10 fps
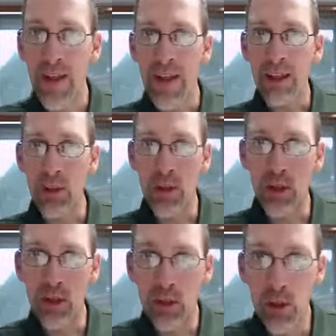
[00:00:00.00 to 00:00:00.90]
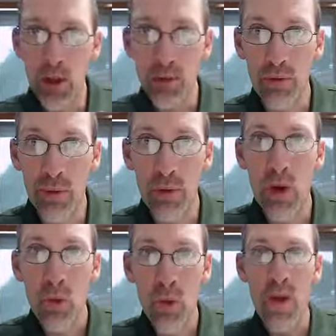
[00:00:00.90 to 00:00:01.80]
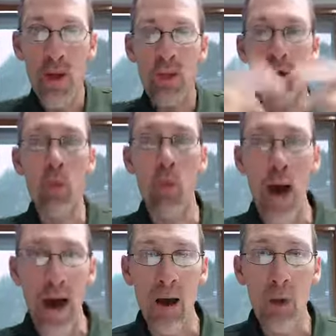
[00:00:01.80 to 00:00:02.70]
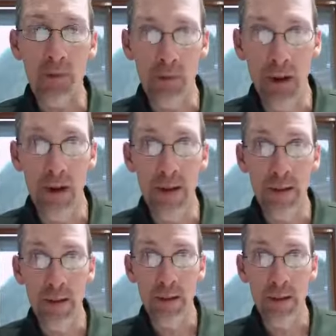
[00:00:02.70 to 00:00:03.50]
He's going to shoot it through with the wow of God.